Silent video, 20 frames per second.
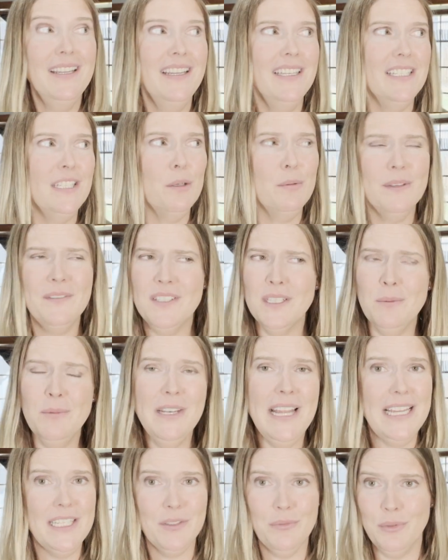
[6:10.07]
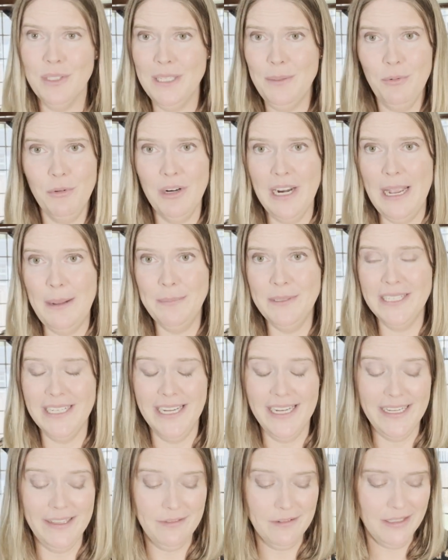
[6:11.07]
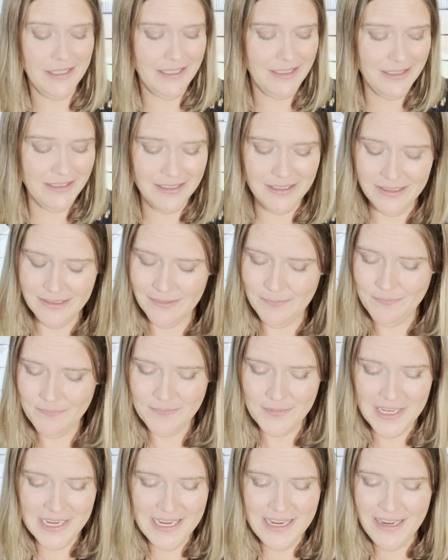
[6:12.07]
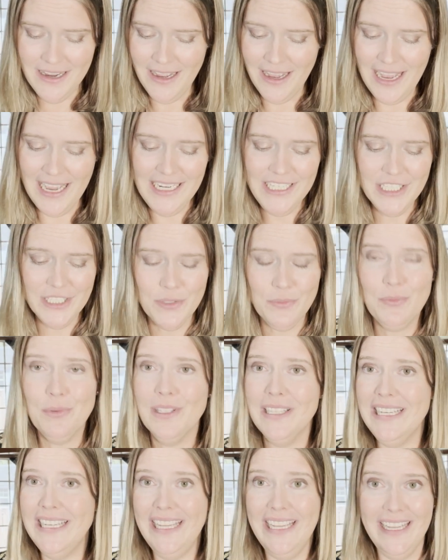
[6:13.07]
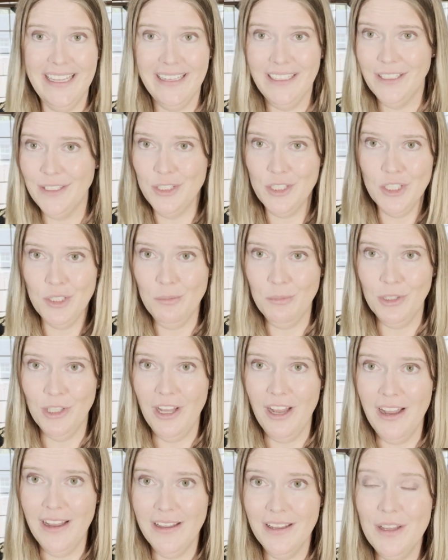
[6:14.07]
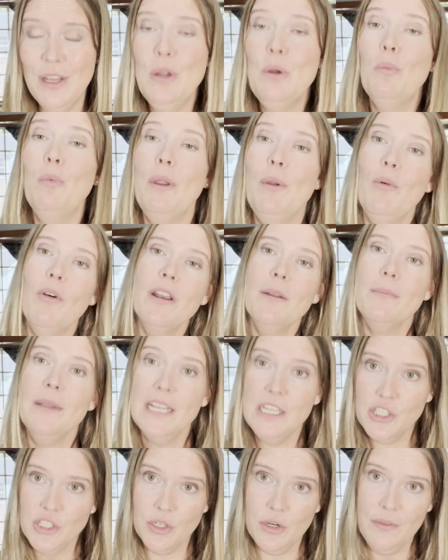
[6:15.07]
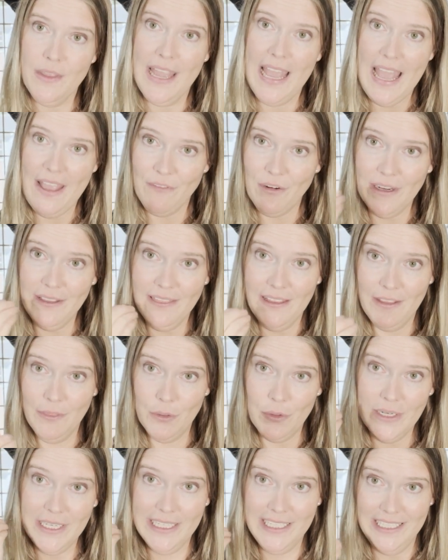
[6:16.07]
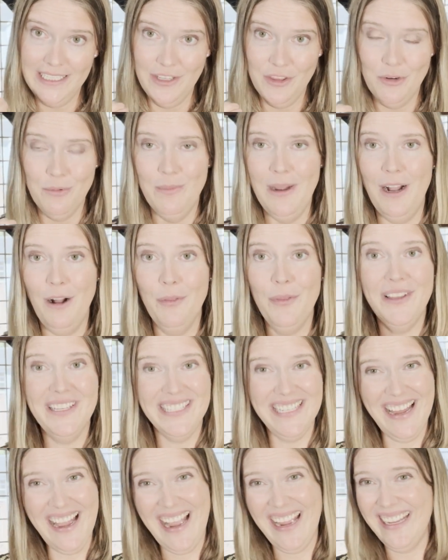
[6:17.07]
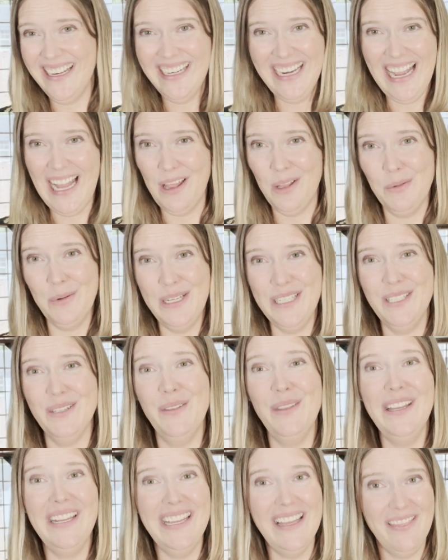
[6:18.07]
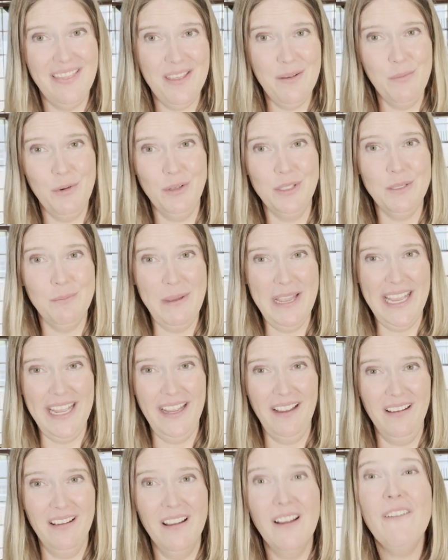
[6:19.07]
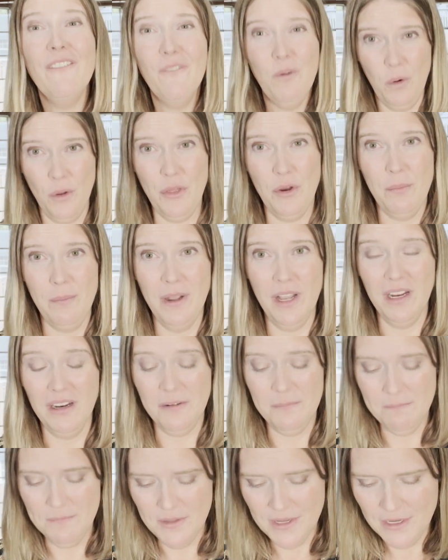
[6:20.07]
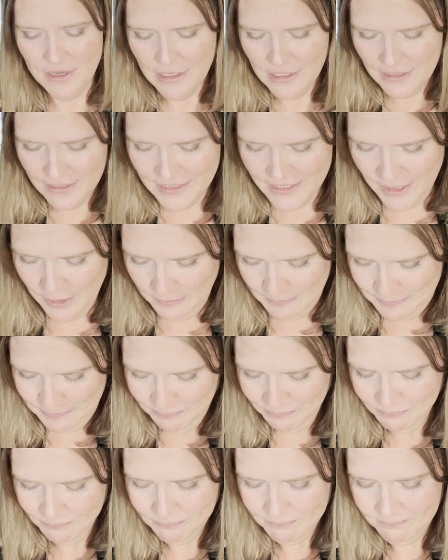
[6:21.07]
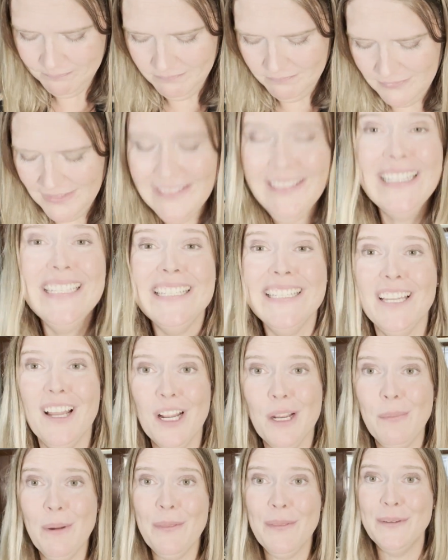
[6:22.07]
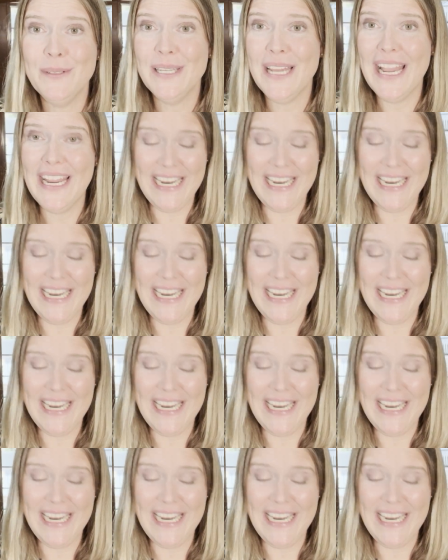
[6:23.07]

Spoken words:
So if someone has a really poor appetite and they're like, oh, I just really can't consume a lot, we want to make sure that everything they're getting in their mouth is high in calories so they get the most bang for their buck. So let's talk about those high